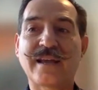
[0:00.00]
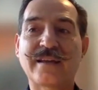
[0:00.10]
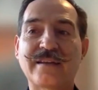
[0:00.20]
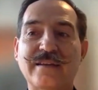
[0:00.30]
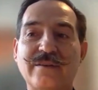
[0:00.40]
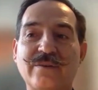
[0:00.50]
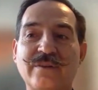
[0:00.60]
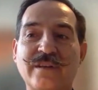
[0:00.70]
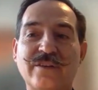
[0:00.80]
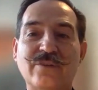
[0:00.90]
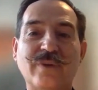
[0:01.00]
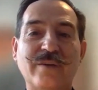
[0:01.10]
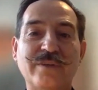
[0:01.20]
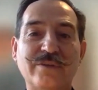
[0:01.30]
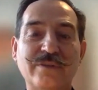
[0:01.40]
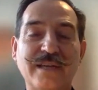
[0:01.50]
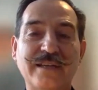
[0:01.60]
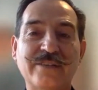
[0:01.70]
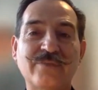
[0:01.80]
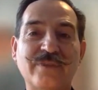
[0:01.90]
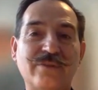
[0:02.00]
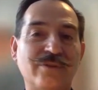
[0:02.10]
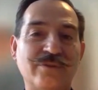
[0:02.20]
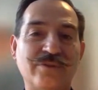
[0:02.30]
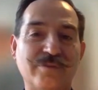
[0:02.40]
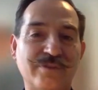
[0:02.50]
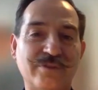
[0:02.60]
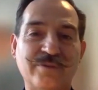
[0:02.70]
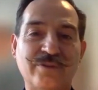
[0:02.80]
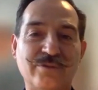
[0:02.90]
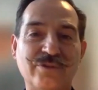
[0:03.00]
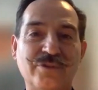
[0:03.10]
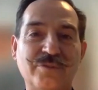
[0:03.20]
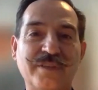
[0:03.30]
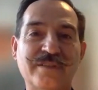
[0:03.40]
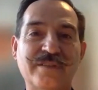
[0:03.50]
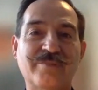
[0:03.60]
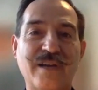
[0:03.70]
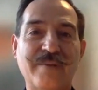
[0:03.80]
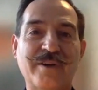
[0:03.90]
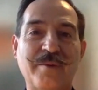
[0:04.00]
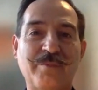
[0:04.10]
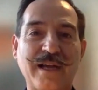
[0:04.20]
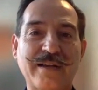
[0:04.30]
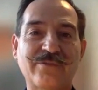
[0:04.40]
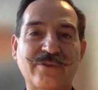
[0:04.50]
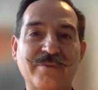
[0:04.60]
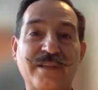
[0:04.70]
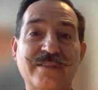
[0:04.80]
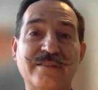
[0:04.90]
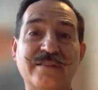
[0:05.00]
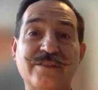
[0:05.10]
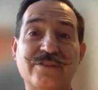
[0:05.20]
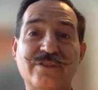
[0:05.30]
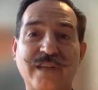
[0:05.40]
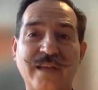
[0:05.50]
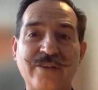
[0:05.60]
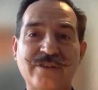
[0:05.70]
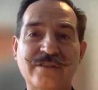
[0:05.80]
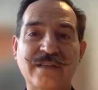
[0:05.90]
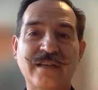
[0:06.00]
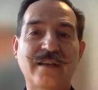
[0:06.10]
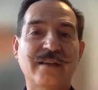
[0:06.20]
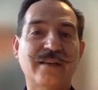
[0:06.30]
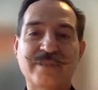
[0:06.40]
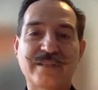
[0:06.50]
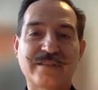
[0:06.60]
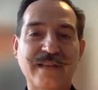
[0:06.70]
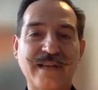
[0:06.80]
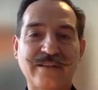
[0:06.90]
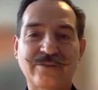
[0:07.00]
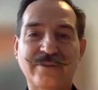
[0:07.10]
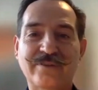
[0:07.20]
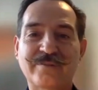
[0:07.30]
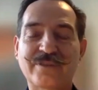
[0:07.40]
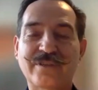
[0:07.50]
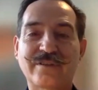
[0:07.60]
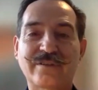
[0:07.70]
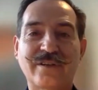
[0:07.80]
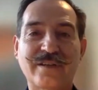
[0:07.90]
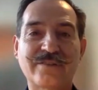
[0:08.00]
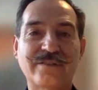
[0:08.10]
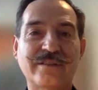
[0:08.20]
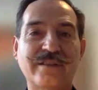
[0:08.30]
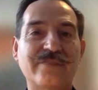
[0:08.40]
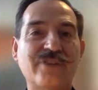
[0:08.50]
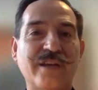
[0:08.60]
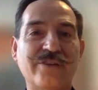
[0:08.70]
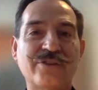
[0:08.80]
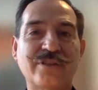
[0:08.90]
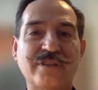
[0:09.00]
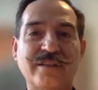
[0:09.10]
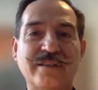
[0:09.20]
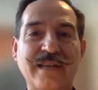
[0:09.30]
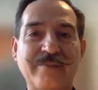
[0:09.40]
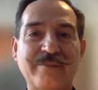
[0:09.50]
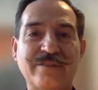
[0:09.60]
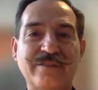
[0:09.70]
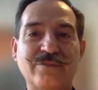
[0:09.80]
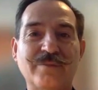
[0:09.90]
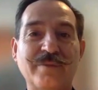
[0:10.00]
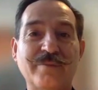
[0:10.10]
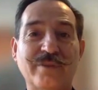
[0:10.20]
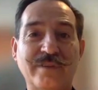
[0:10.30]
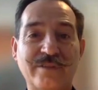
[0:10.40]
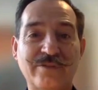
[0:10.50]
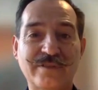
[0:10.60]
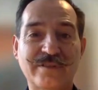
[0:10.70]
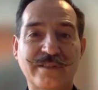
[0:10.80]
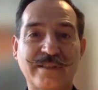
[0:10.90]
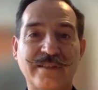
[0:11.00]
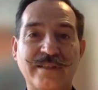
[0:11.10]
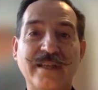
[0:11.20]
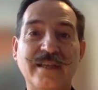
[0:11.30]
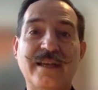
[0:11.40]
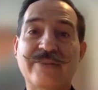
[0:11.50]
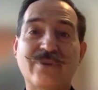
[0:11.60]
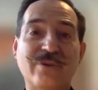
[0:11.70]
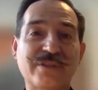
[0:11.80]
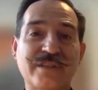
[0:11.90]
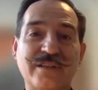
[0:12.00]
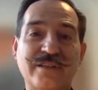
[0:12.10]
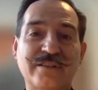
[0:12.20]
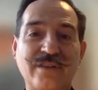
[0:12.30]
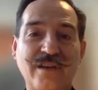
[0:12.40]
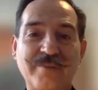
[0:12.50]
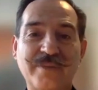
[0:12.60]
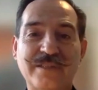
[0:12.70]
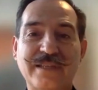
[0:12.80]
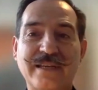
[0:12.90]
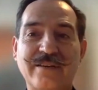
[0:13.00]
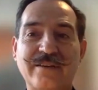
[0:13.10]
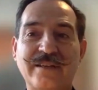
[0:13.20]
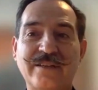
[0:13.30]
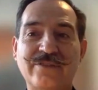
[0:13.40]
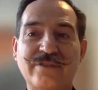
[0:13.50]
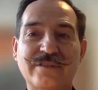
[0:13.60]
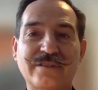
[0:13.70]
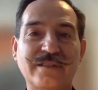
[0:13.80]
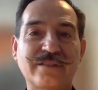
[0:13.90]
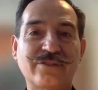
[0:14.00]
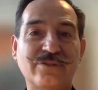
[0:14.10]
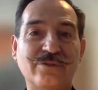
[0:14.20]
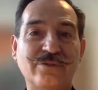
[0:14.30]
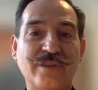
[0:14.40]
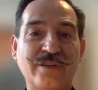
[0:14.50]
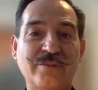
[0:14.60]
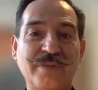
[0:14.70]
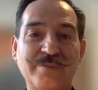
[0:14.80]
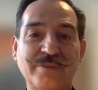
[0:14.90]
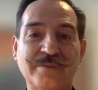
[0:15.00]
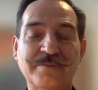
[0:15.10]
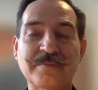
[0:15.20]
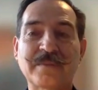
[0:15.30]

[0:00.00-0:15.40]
And the other way we do that is we do YouTube. So YouTube is the primary platform because it touches all ages, because the algorithms are constantly changing and adapting to what people are interested in, and focusing on the topics that are interesting to younger people